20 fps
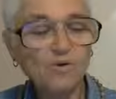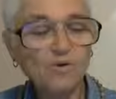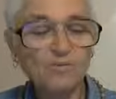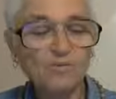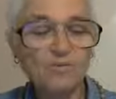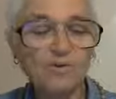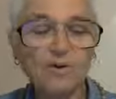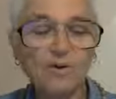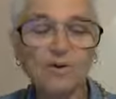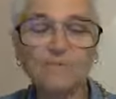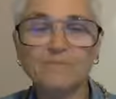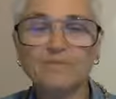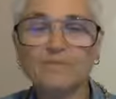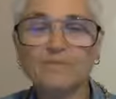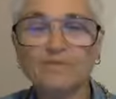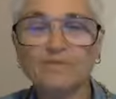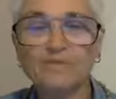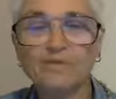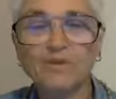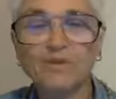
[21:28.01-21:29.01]
absorbed
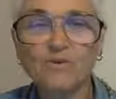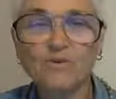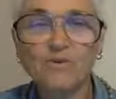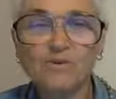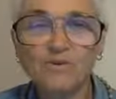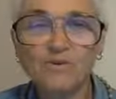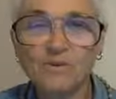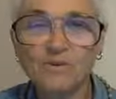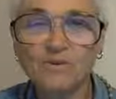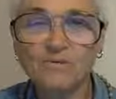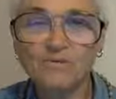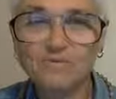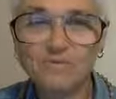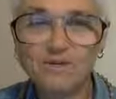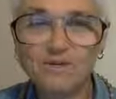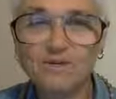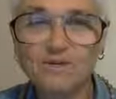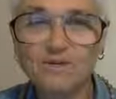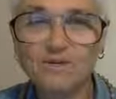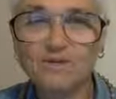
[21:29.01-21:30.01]
in the lotus feet of
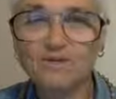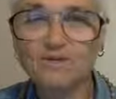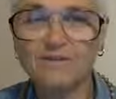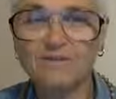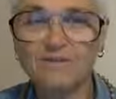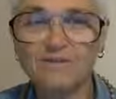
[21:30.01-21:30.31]
Krishna.